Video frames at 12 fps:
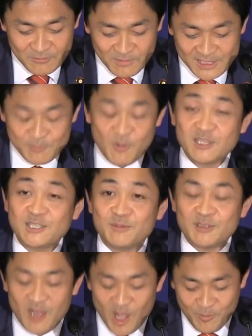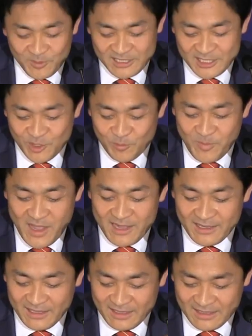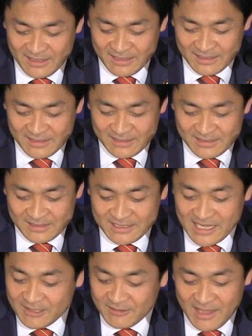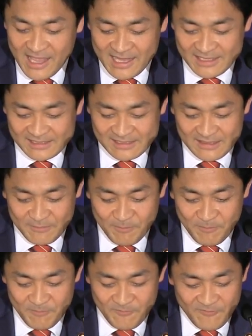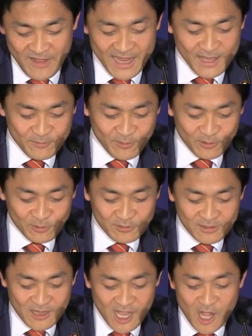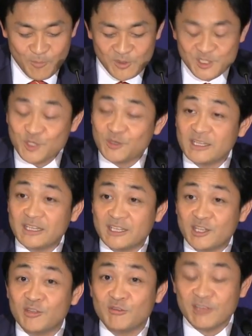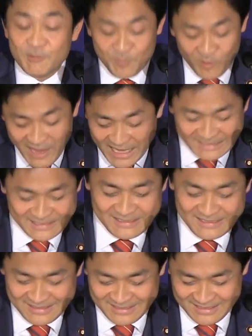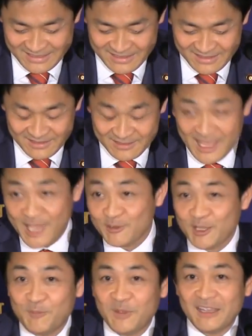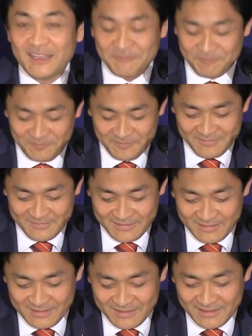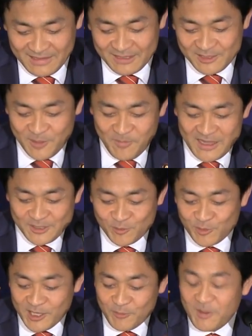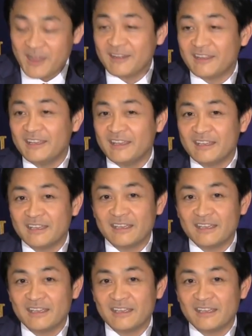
responsible opposition party that has a viable opportunity to replace the LDP as Japan's ruling party